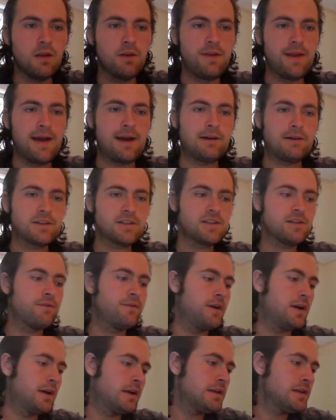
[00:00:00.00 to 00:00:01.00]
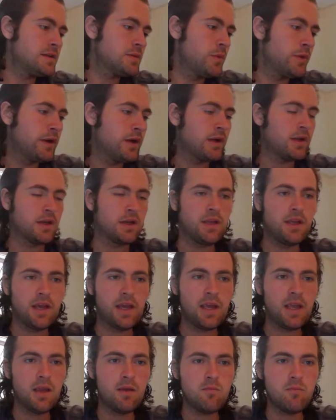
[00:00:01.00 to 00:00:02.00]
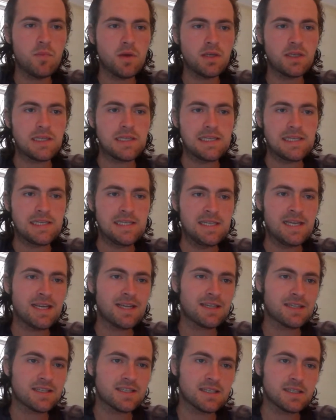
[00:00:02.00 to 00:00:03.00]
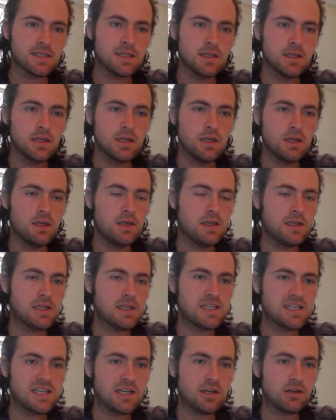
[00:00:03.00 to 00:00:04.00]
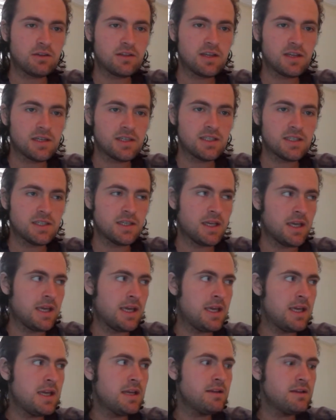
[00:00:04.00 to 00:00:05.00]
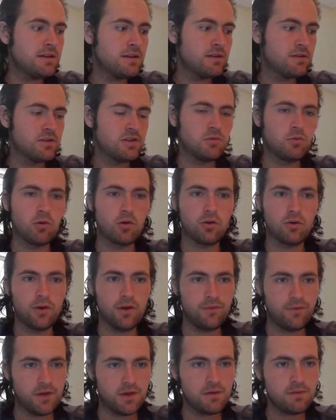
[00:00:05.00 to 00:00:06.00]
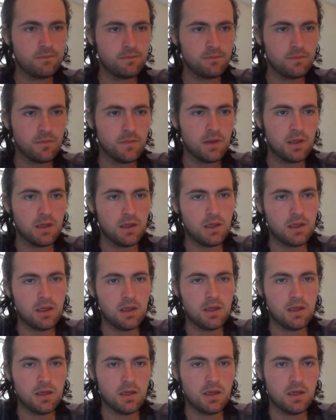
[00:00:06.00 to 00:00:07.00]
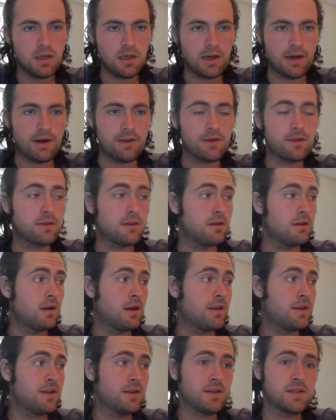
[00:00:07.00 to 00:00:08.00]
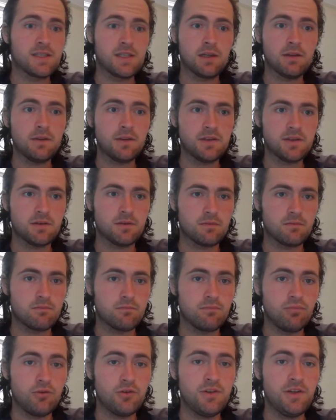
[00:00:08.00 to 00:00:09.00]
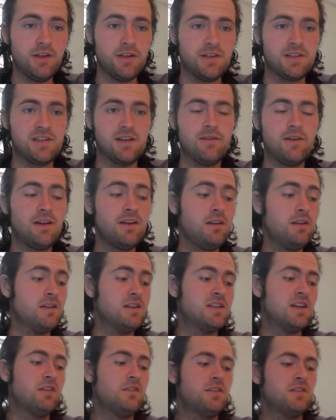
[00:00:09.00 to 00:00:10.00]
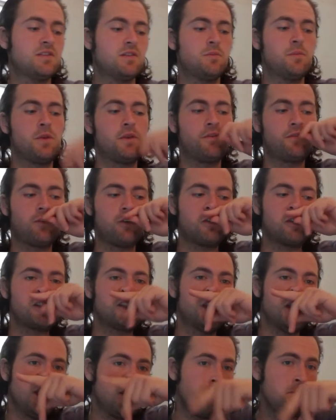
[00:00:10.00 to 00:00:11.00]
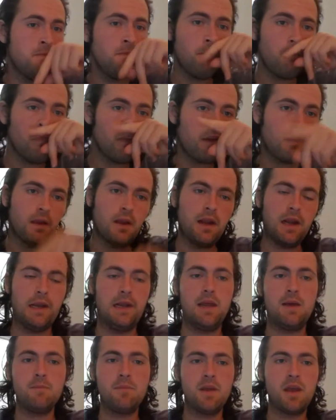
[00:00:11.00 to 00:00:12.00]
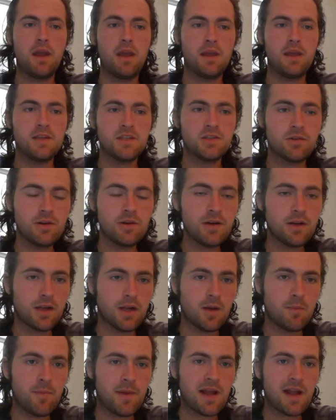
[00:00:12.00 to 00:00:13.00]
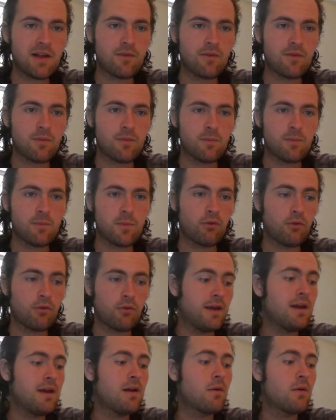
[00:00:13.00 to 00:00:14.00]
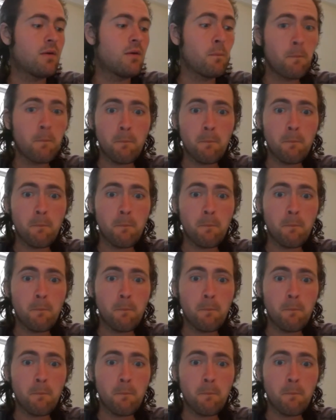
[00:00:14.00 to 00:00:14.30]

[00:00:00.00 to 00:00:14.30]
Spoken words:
Dallas and Vegas. We got Game 6, Celtics Heat tomorrow evening. And I think the Celtics are pushing it to 7. I think the Celtics will be the first team in NBA history to come back from 0-3 down.